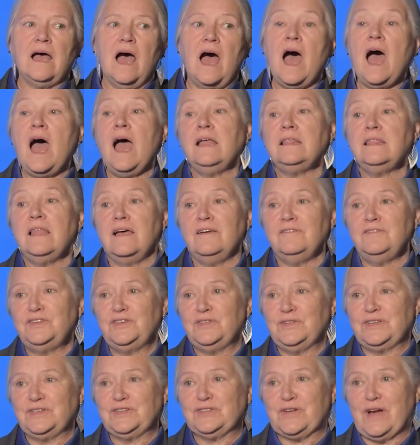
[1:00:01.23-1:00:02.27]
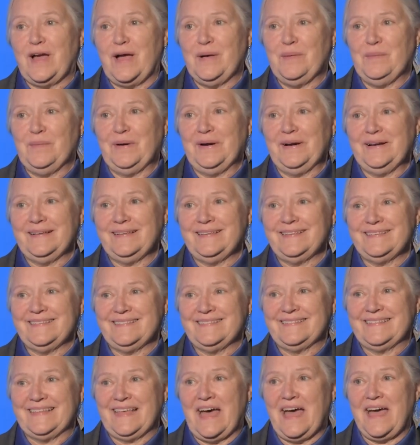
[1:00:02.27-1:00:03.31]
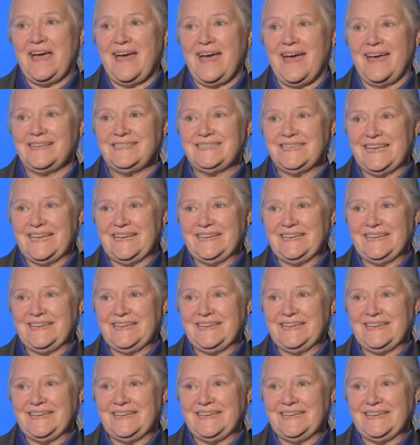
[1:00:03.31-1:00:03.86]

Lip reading: I love doing trial work. I did.